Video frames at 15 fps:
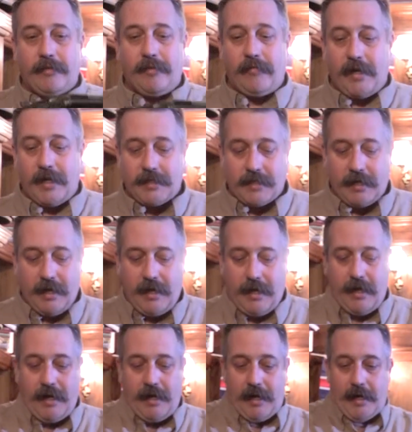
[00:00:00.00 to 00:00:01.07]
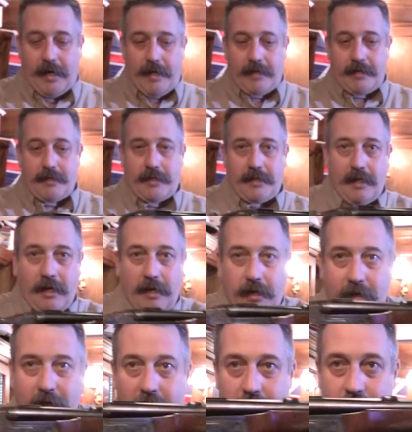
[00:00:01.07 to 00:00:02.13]
than this, and
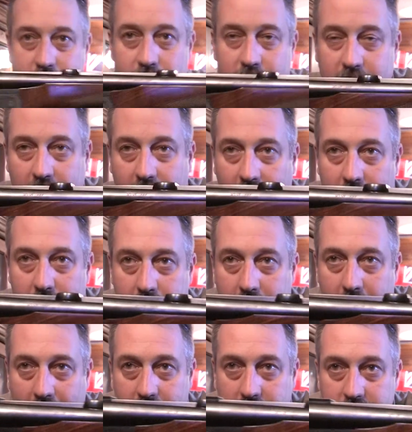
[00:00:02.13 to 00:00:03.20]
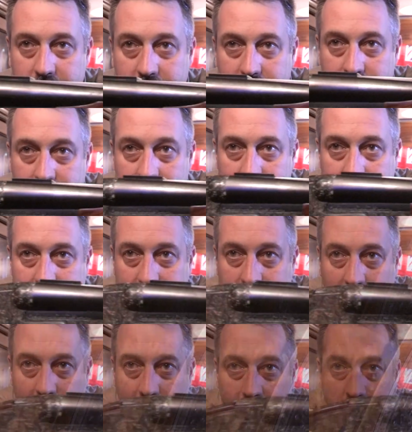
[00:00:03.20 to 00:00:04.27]
for the amount of
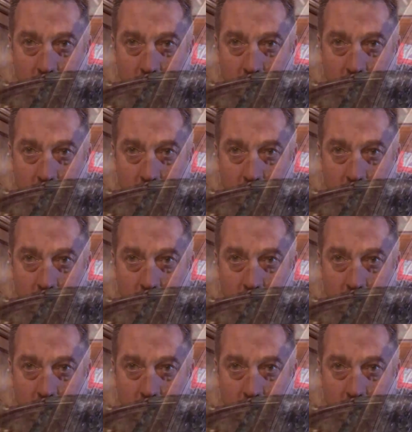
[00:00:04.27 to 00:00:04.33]
detail